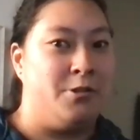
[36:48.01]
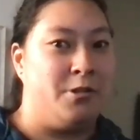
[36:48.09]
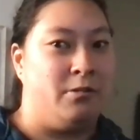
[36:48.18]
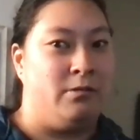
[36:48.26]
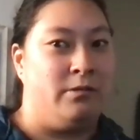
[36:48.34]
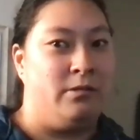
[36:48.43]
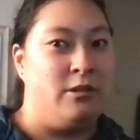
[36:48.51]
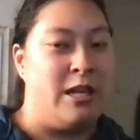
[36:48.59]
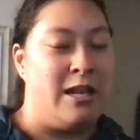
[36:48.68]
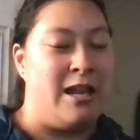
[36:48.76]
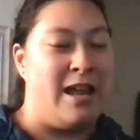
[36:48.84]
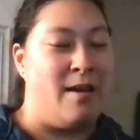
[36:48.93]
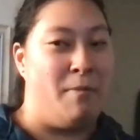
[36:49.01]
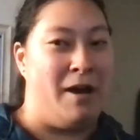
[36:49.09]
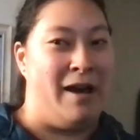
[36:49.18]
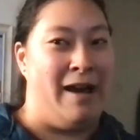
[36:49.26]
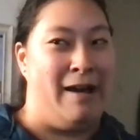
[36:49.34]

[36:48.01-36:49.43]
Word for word: So thinking about